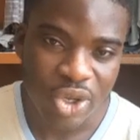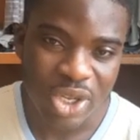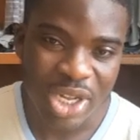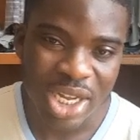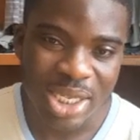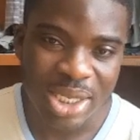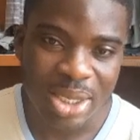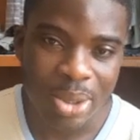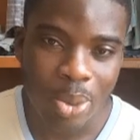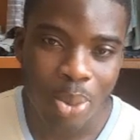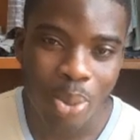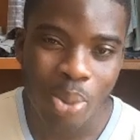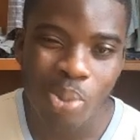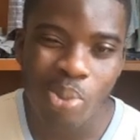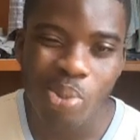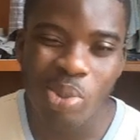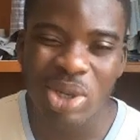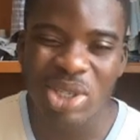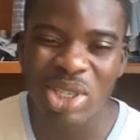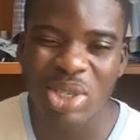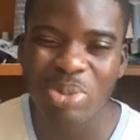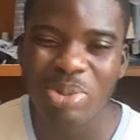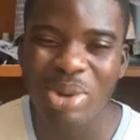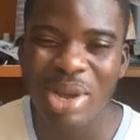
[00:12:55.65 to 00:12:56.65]
just
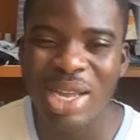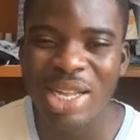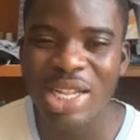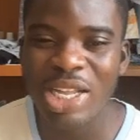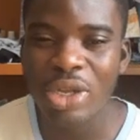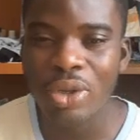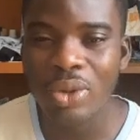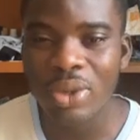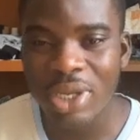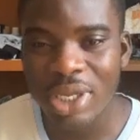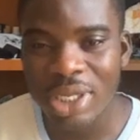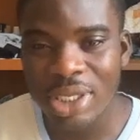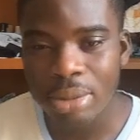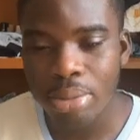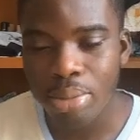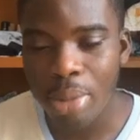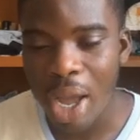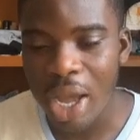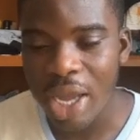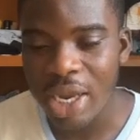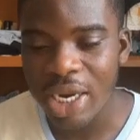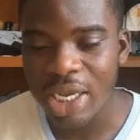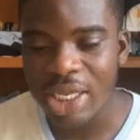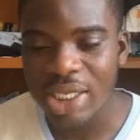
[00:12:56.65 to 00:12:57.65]
multiply the units
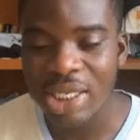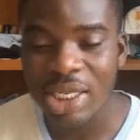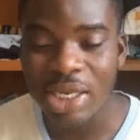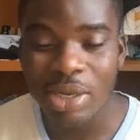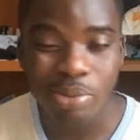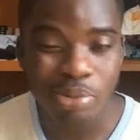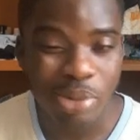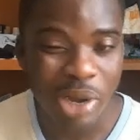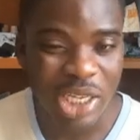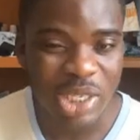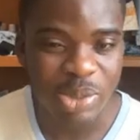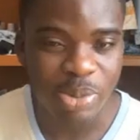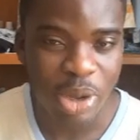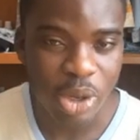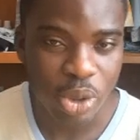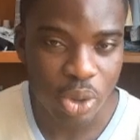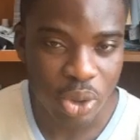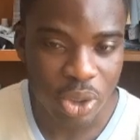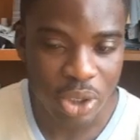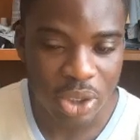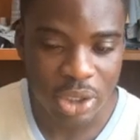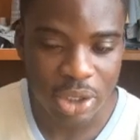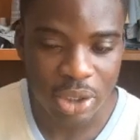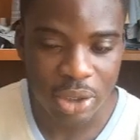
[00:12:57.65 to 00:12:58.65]
by the selling price per
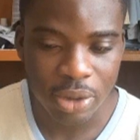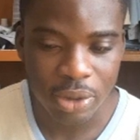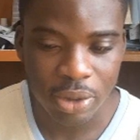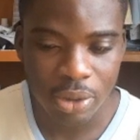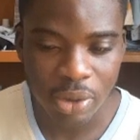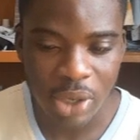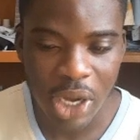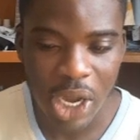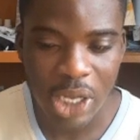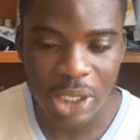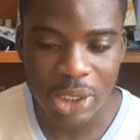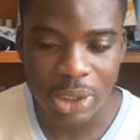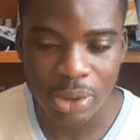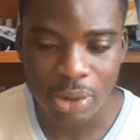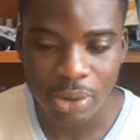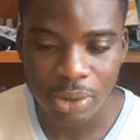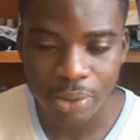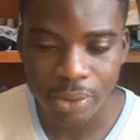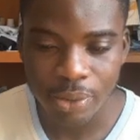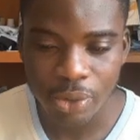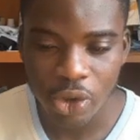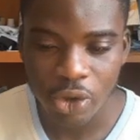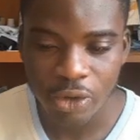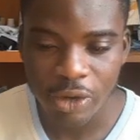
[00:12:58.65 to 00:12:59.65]
unit, right?
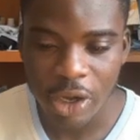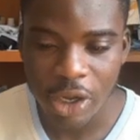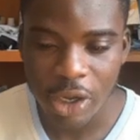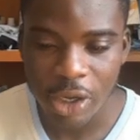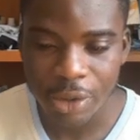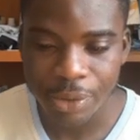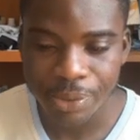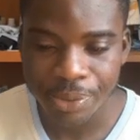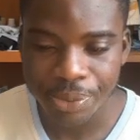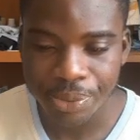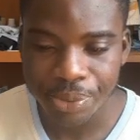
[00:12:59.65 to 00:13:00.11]
Right.